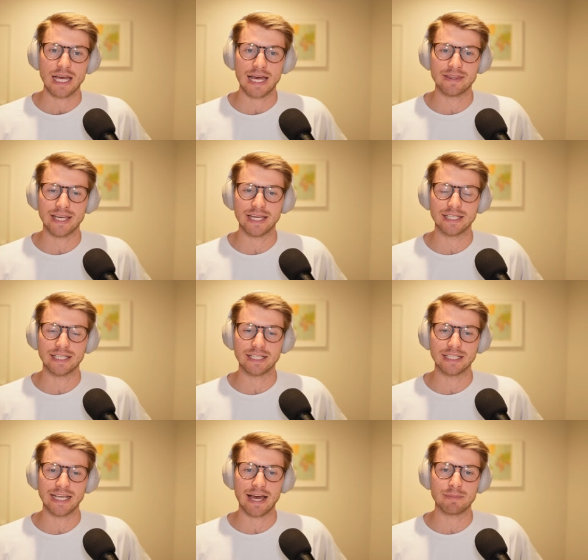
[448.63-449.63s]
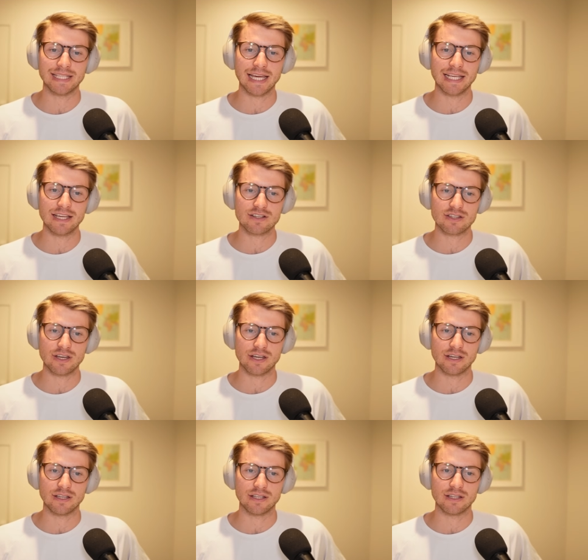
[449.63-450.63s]
And then, getting into
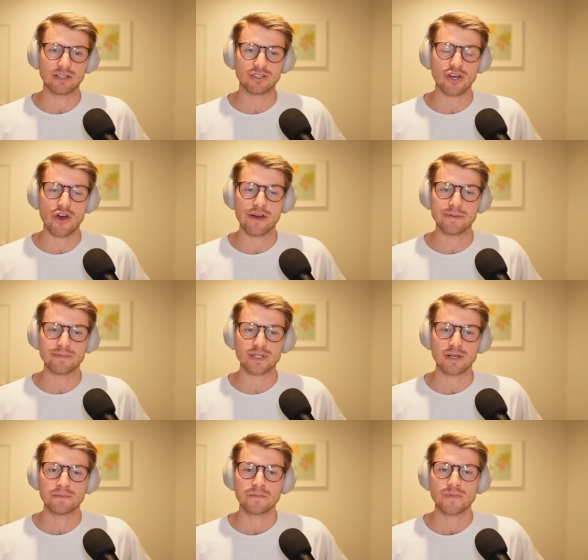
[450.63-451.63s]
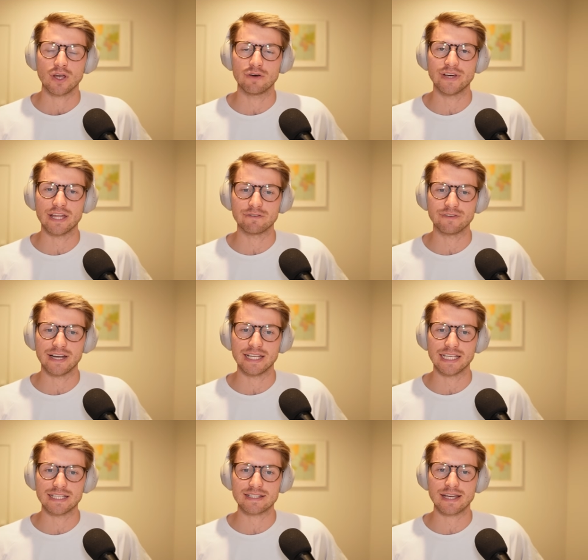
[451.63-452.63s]
the terms of how the
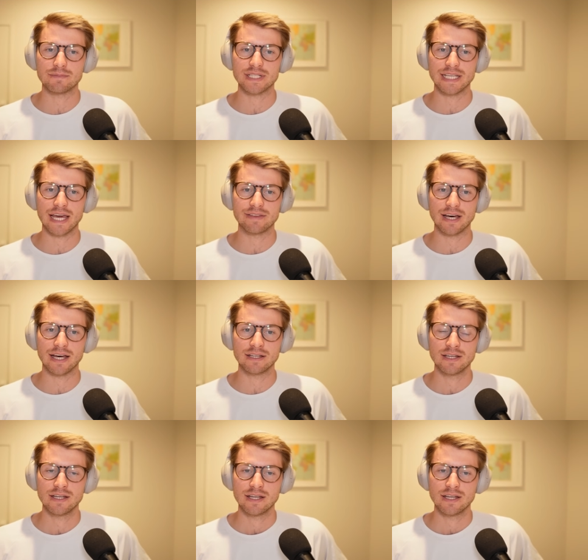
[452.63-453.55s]
fundings come together,